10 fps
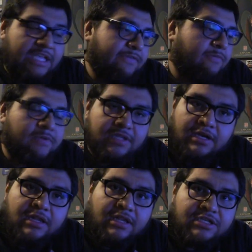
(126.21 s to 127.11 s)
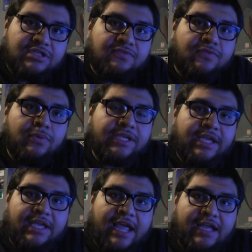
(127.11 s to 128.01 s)
even with the clutch fully
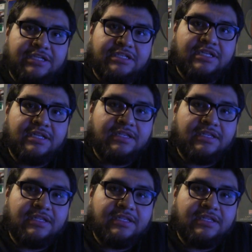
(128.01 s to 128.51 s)
engaged.